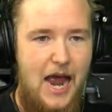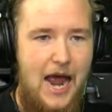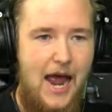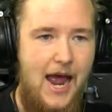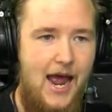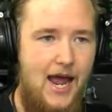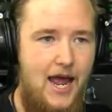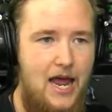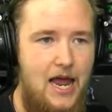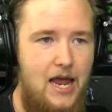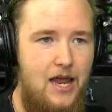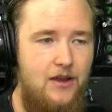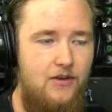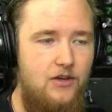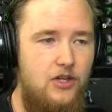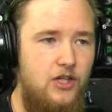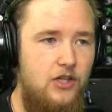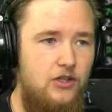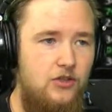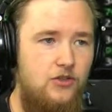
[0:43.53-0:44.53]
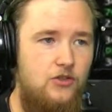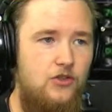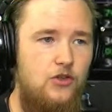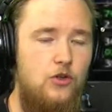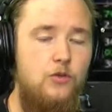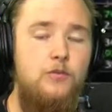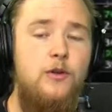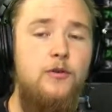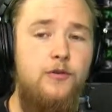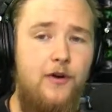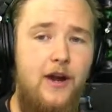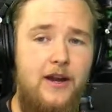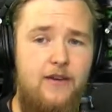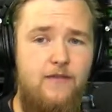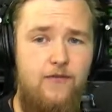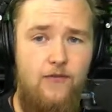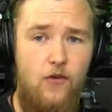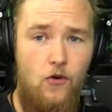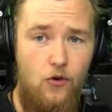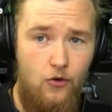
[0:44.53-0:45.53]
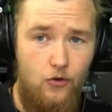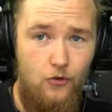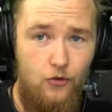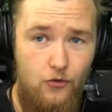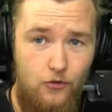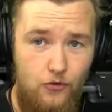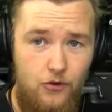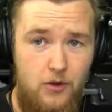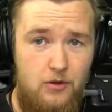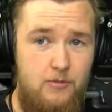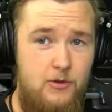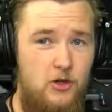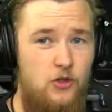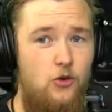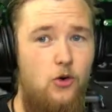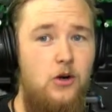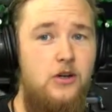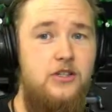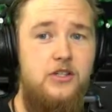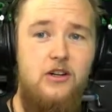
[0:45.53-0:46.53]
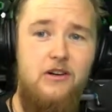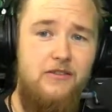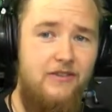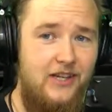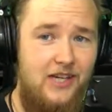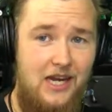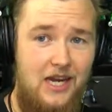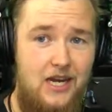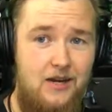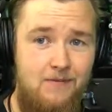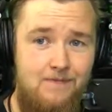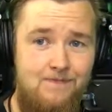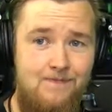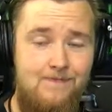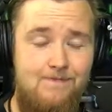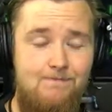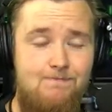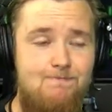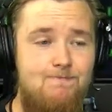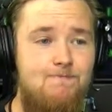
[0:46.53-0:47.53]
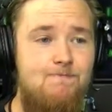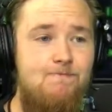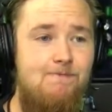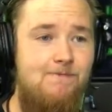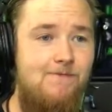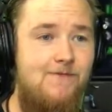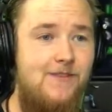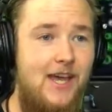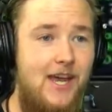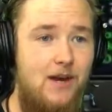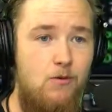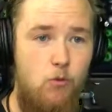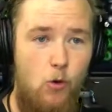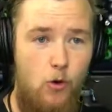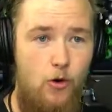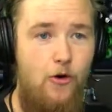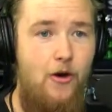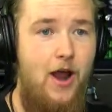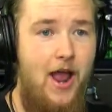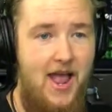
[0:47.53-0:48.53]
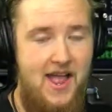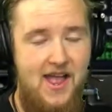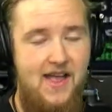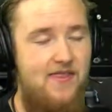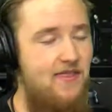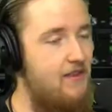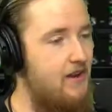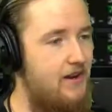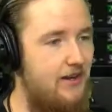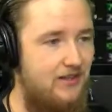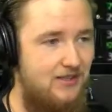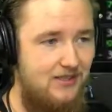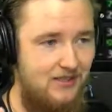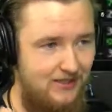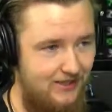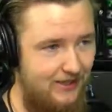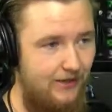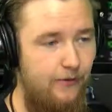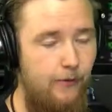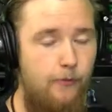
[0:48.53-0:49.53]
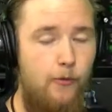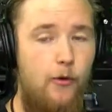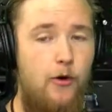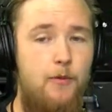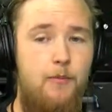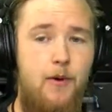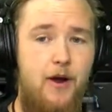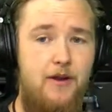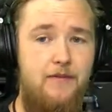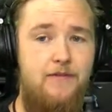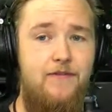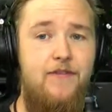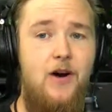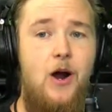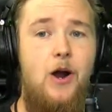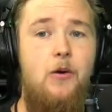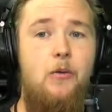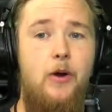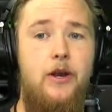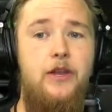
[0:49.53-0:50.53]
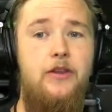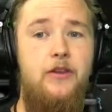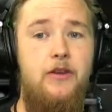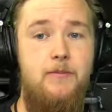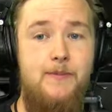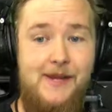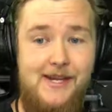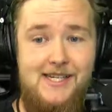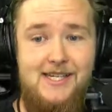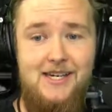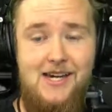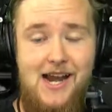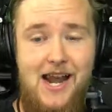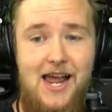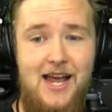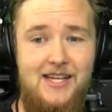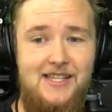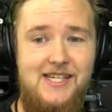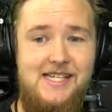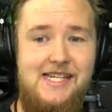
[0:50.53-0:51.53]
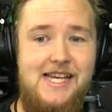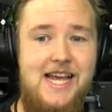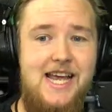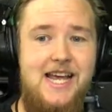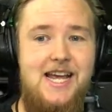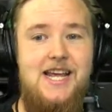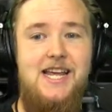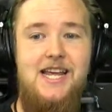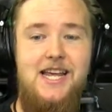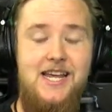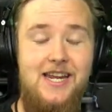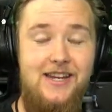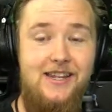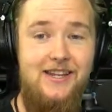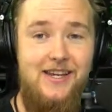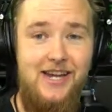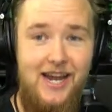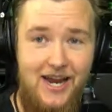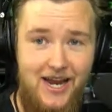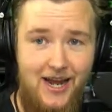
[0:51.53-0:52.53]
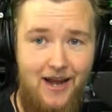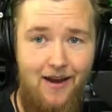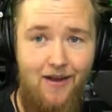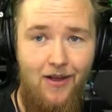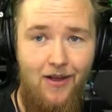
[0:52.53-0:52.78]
And to be frank, for the majority of the game, they were, and they still were, by far one of the best classes in the end.